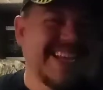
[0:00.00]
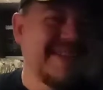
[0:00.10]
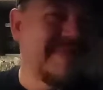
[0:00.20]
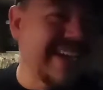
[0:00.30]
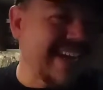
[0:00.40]

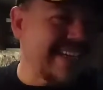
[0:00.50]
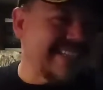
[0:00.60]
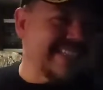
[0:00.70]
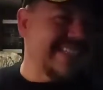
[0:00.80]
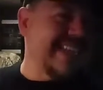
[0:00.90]
But guys,
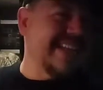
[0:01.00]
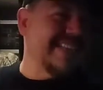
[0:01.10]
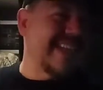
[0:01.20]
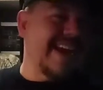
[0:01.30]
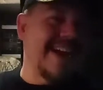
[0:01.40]
this is Denny
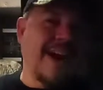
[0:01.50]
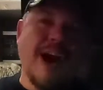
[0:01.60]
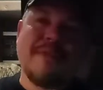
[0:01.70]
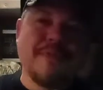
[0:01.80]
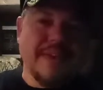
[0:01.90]
signing
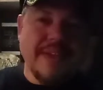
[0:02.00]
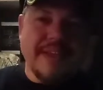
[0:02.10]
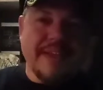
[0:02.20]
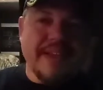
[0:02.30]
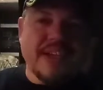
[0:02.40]
off.
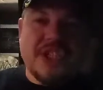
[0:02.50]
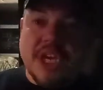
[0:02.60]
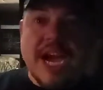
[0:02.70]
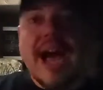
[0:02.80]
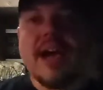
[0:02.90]
It's
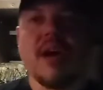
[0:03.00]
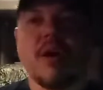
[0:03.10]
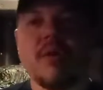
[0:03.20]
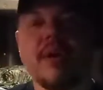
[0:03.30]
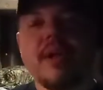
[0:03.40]

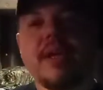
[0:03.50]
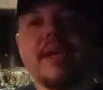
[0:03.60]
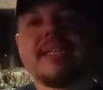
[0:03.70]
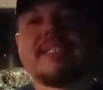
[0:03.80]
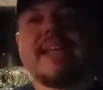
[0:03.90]
Chicago.
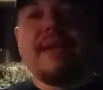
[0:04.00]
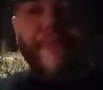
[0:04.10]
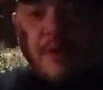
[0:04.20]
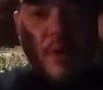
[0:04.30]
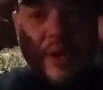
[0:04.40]
Stay
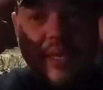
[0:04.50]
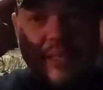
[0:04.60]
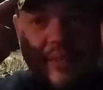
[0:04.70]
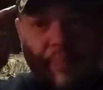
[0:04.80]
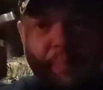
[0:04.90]

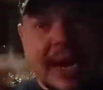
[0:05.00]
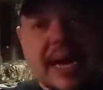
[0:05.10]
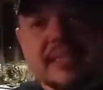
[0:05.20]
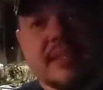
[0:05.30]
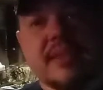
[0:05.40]
focused,
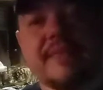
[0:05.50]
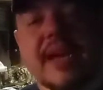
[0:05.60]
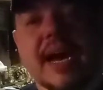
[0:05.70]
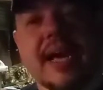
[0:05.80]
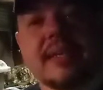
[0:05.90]
positive,
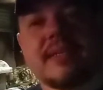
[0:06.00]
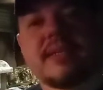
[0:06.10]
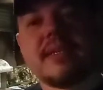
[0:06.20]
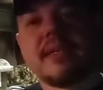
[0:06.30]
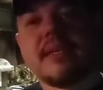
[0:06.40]
guys.
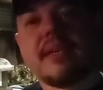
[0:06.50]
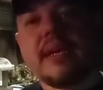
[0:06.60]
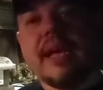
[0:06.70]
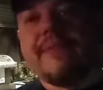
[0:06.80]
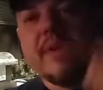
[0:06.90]

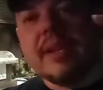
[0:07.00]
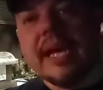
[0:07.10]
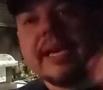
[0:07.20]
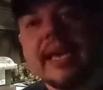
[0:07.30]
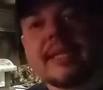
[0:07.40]
If you
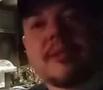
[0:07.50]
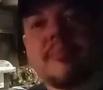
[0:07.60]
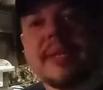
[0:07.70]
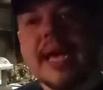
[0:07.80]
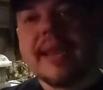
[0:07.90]
like
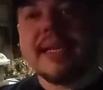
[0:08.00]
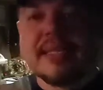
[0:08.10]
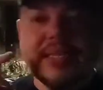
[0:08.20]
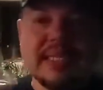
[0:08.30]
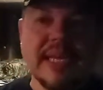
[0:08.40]
expediting,
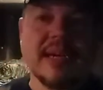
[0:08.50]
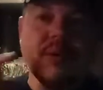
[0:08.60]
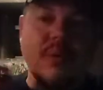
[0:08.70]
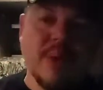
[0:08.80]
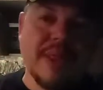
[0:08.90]
stick
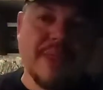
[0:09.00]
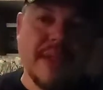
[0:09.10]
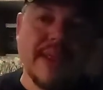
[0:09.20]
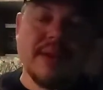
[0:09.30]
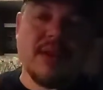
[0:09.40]
with it and